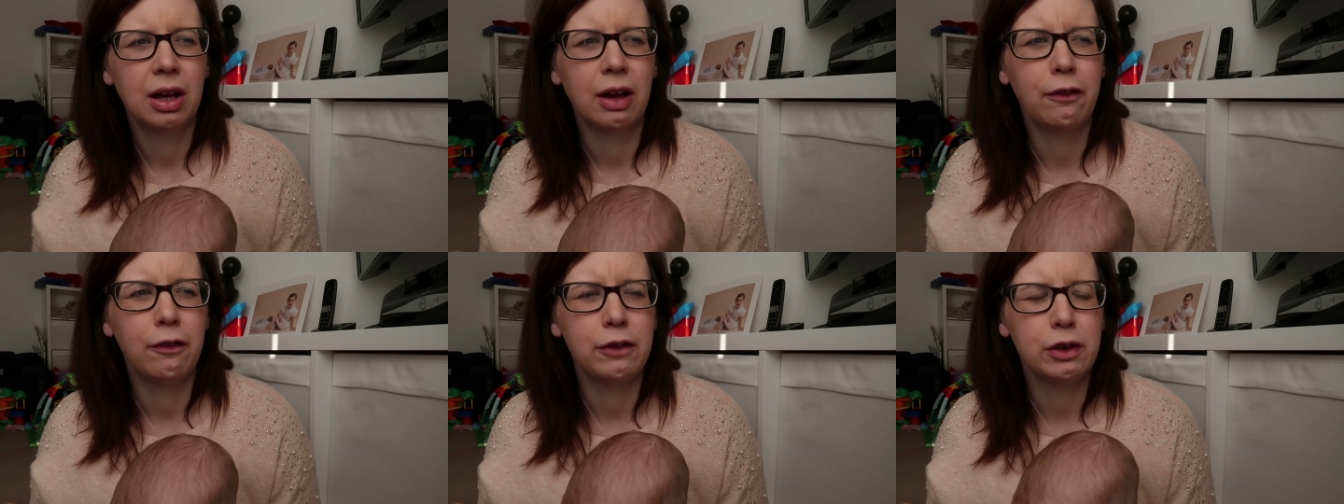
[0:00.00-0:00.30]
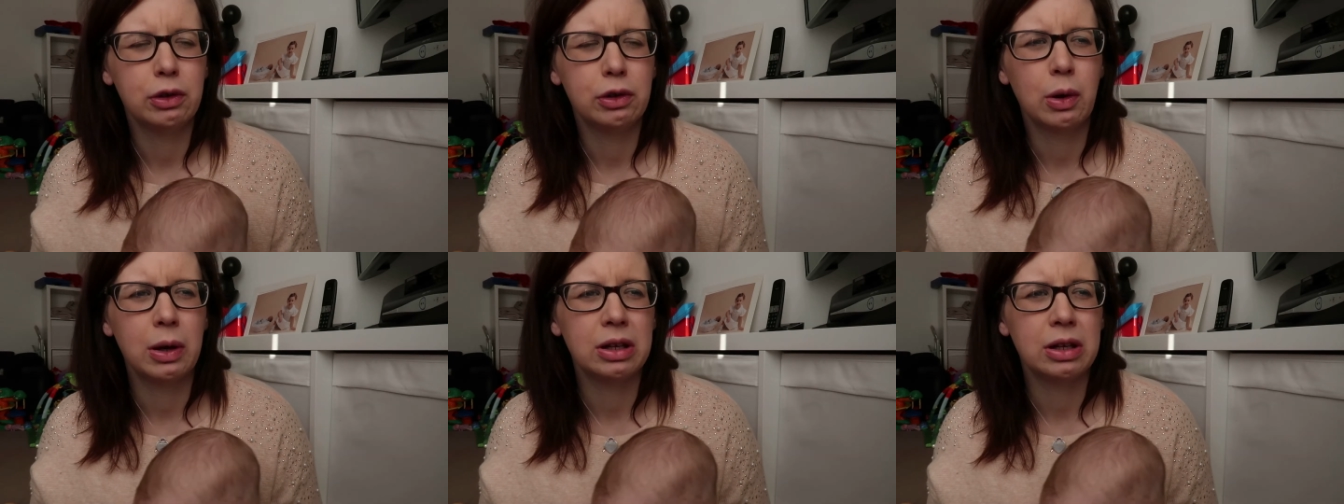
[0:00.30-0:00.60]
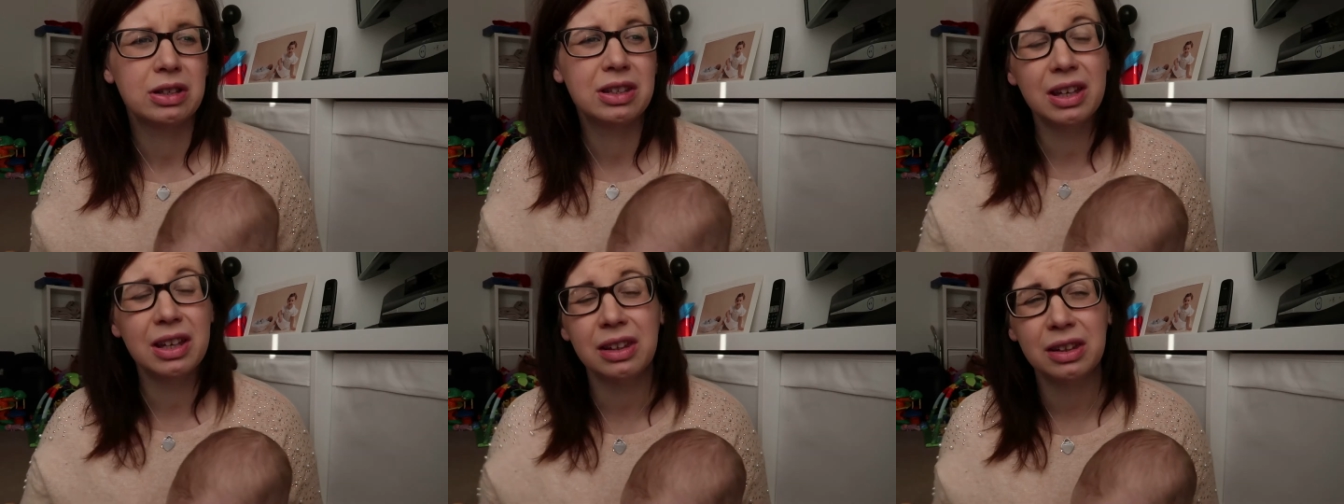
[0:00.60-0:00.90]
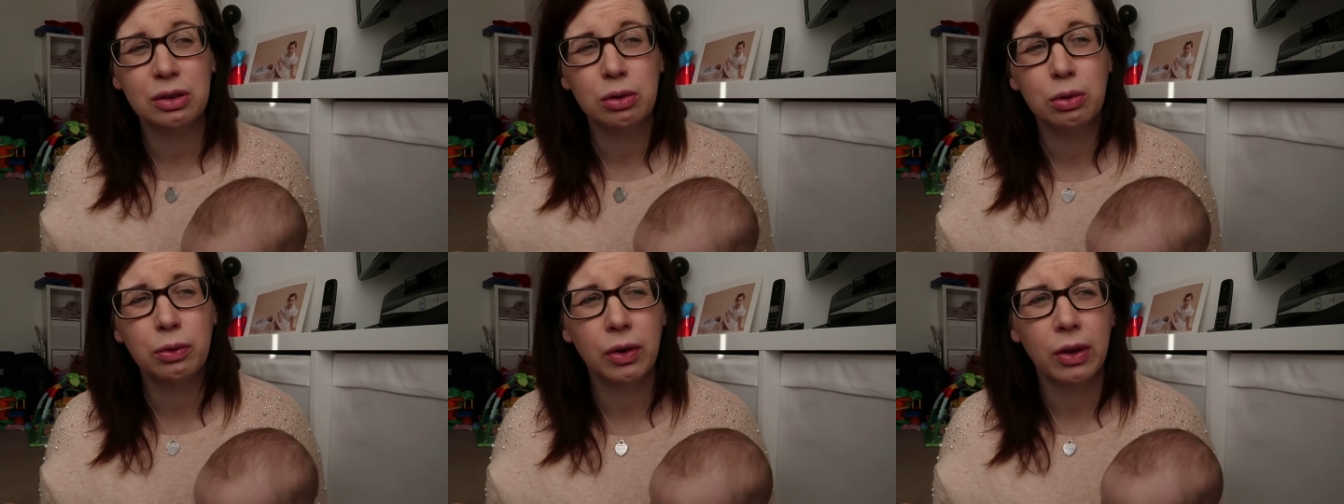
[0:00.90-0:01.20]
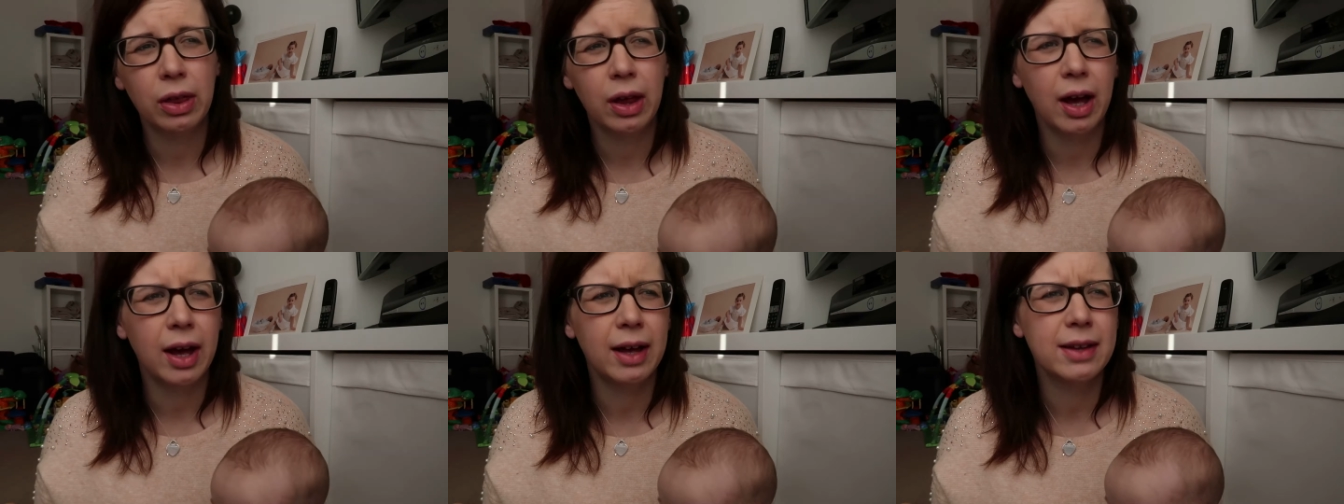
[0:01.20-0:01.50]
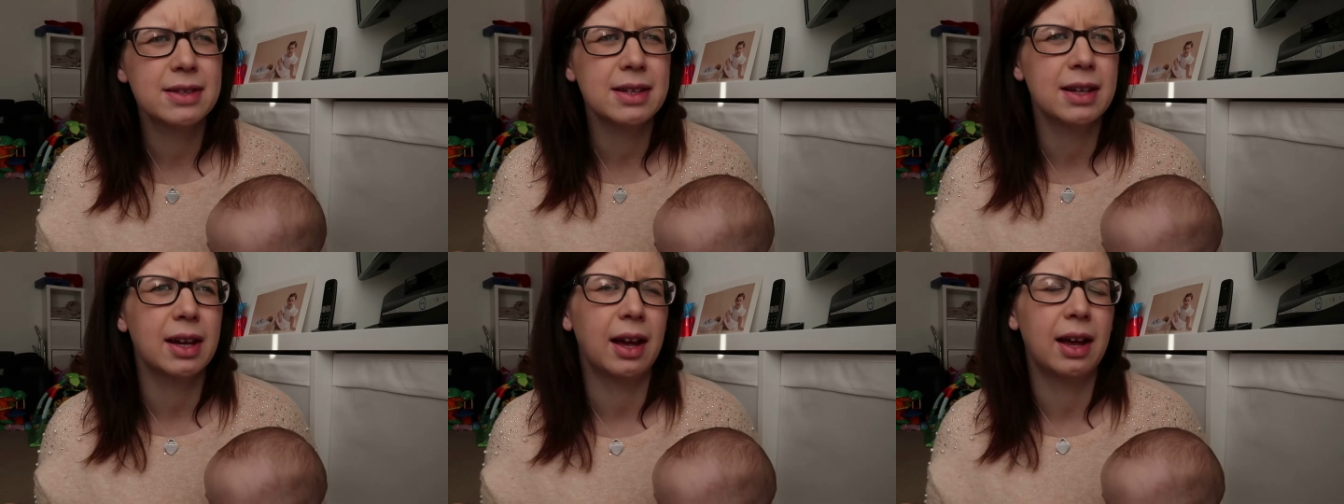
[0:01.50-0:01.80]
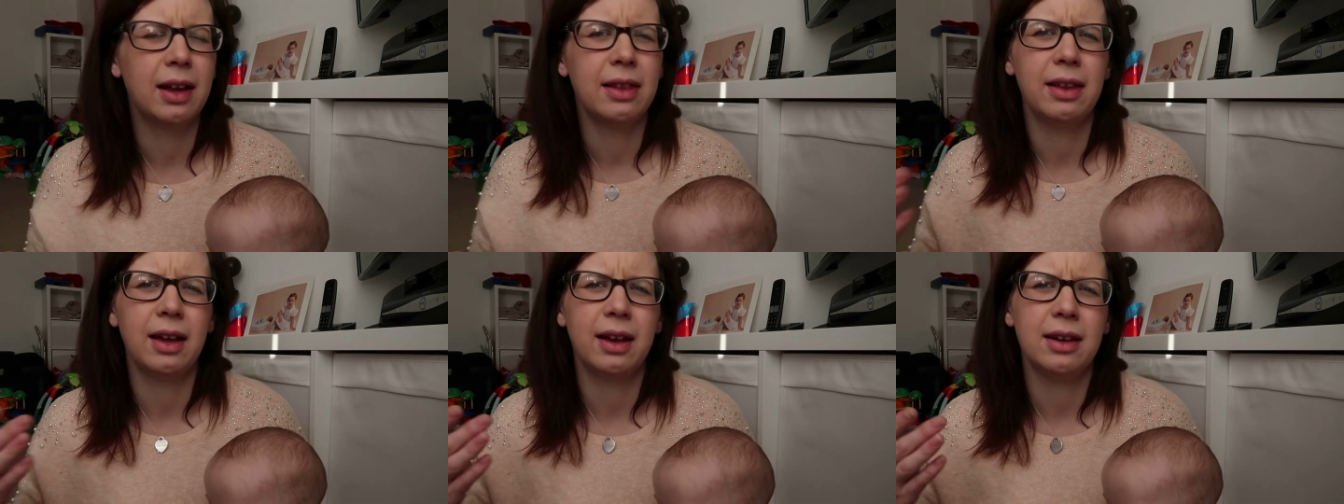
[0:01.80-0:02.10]
I feel quite guilty over that.
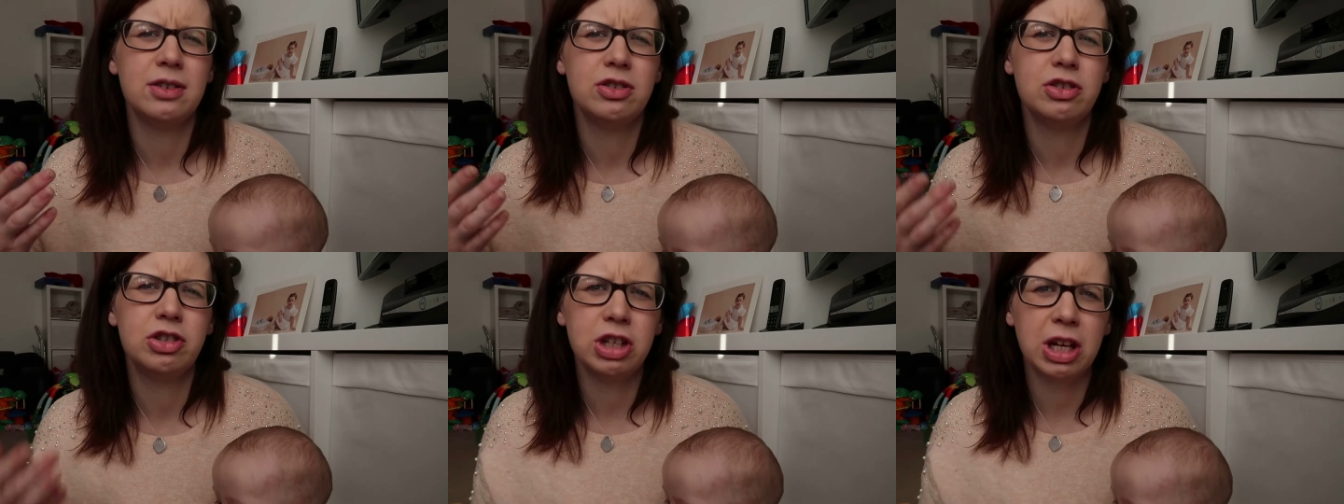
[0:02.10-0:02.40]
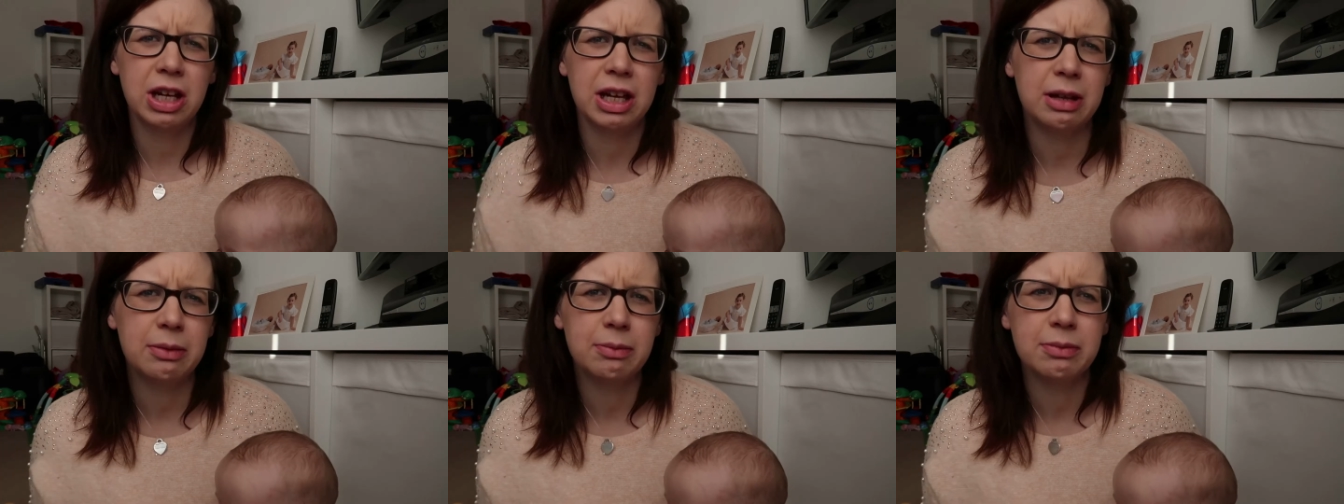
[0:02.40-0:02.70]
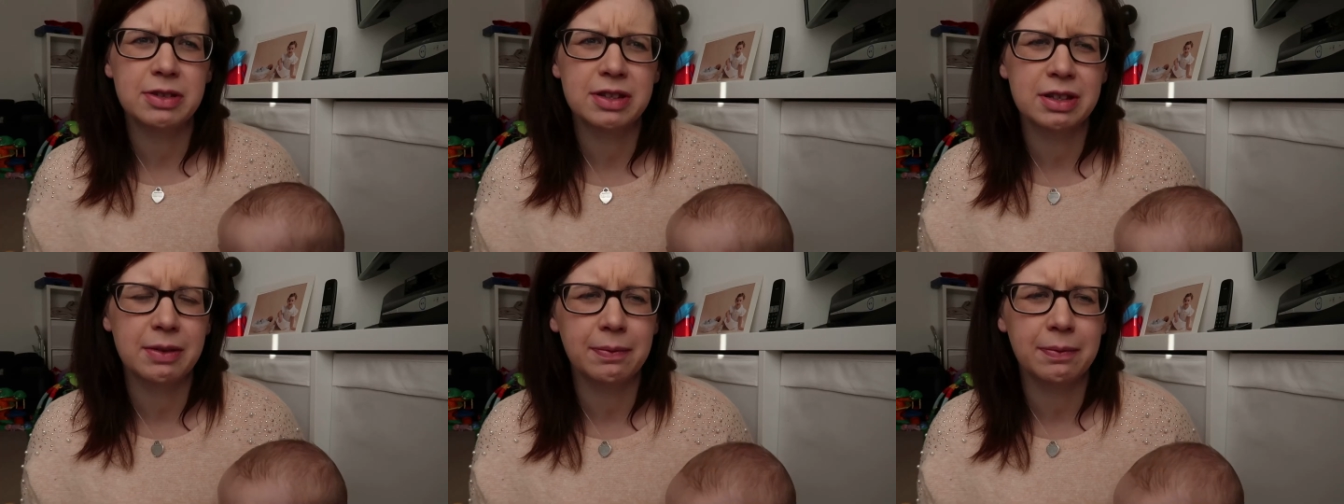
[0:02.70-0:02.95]
And then James,